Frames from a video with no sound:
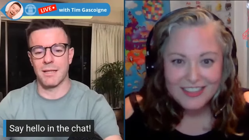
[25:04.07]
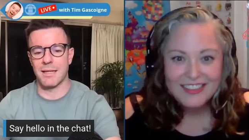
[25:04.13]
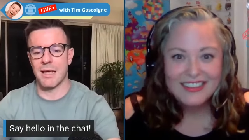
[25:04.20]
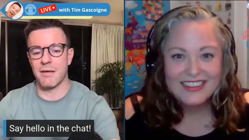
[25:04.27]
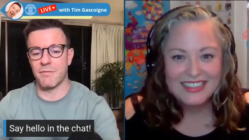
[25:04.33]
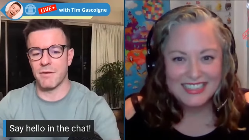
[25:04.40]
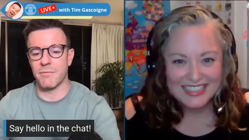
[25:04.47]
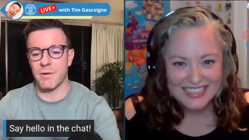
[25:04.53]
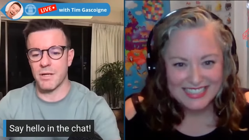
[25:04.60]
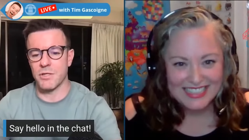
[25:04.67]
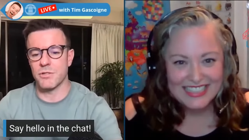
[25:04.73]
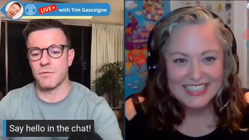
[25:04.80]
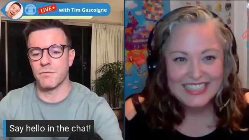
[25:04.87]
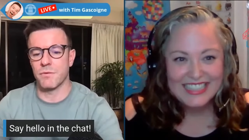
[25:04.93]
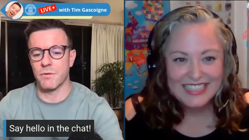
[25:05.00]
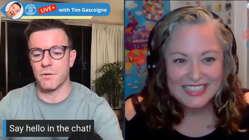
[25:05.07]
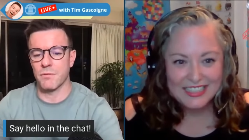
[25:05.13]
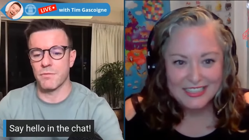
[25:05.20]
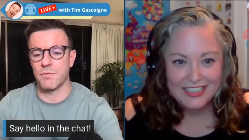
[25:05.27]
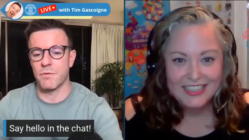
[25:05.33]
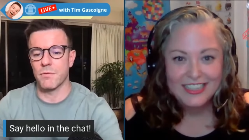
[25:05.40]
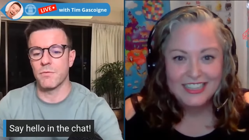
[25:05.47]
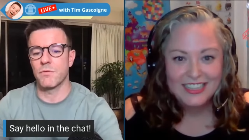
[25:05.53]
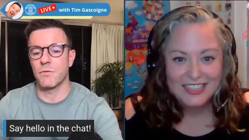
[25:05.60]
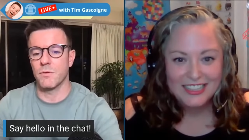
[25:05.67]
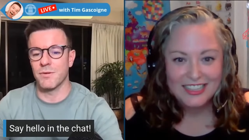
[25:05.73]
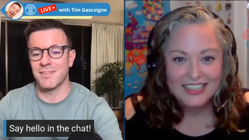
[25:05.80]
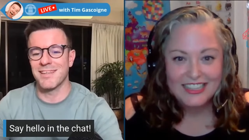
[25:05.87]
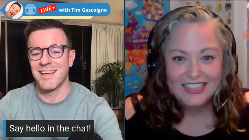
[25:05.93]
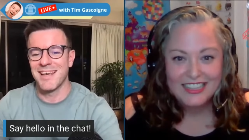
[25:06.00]
Speaker 1: 11 range of, of those
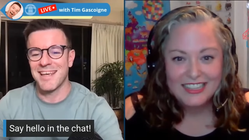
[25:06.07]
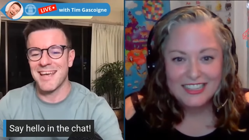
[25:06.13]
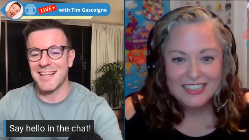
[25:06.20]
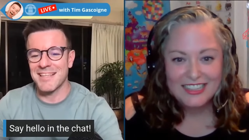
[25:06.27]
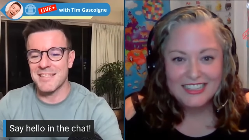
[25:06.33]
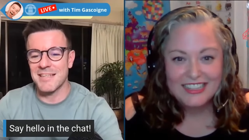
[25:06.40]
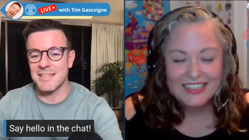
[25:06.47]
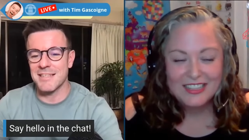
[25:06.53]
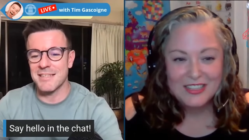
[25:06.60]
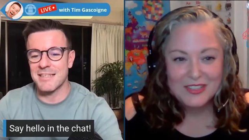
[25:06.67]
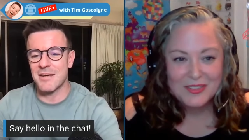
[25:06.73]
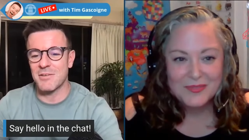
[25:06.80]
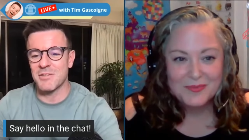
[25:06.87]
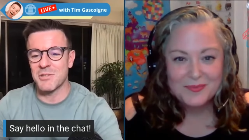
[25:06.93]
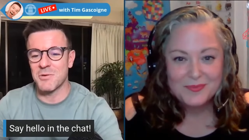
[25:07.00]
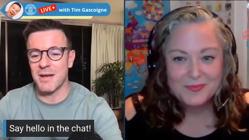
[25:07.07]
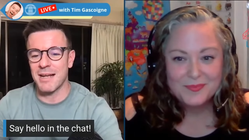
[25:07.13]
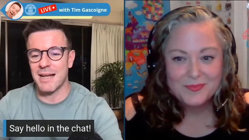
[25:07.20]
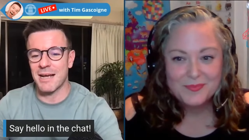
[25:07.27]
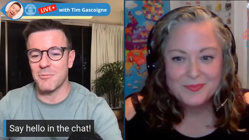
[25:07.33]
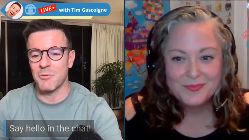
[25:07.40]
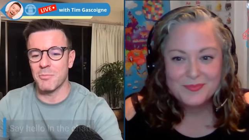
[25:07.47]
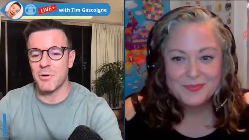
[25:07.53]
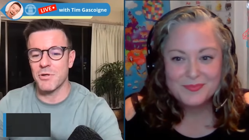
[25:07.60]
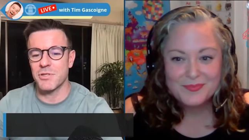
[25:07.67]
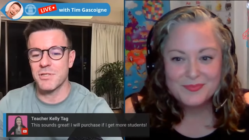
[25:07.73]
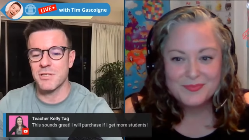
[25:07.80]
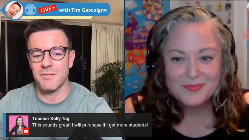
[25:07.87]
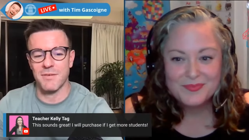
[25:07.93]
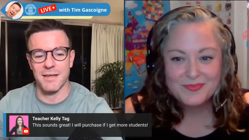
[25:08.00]
students kelly says this sounds great i will
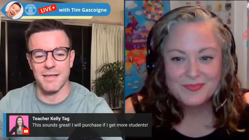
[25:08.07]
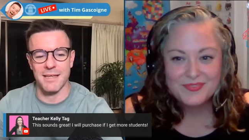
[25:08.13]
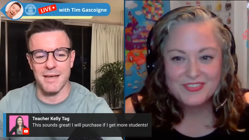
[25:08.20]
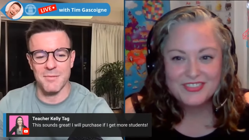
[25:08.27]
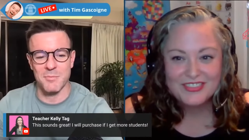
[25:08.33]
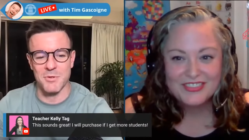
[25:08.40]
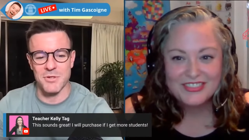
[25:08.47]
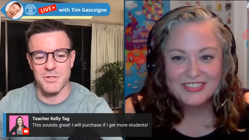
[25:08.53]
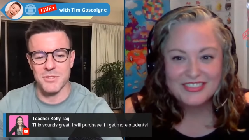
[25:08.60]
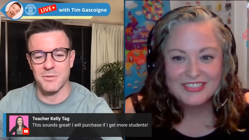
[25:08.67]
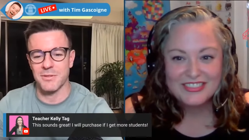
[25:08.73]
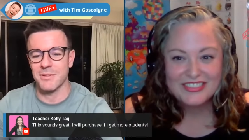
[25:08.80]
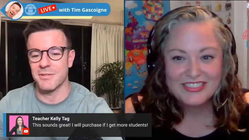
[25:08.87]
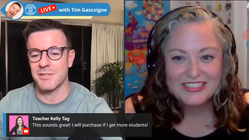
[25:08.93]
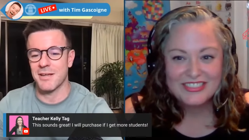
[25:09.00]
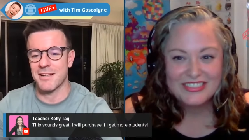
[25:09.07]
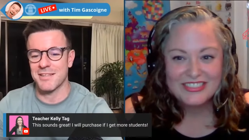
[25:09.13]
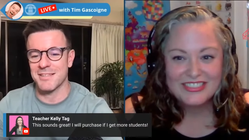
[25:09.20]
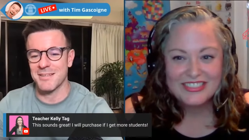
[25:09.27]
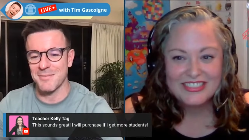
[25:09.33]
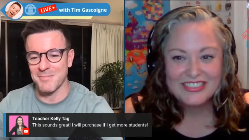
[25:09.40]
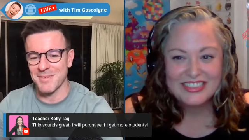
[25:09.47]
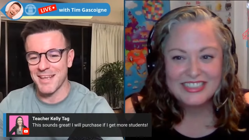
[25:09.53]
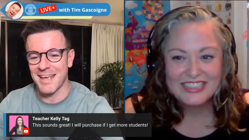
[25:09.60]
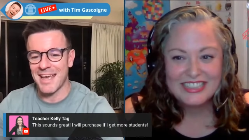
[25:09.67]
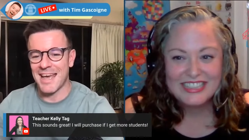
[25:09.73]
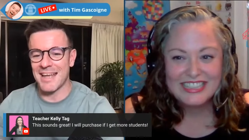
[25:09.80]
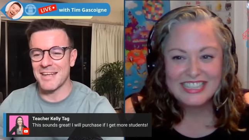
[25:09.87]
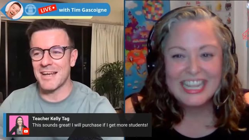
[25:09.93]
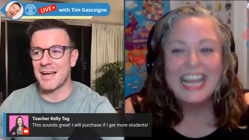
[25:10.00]
purchase if i get more students awesome
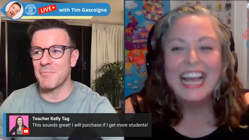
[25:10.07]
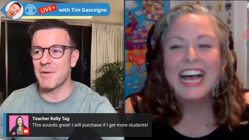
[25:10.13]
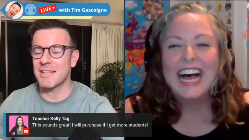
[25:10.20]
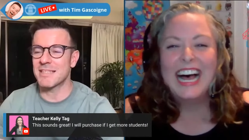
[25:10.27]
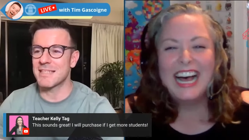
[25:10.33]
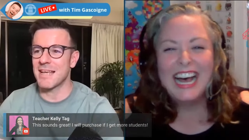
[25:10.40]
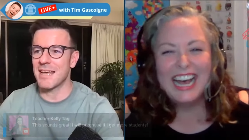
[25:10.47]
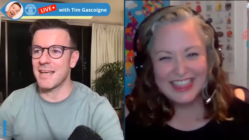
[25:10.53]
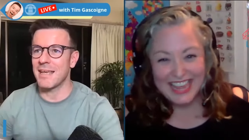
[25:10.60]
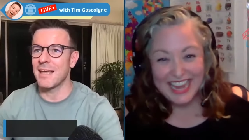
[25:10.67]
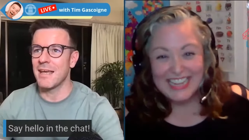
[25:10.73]
and i must say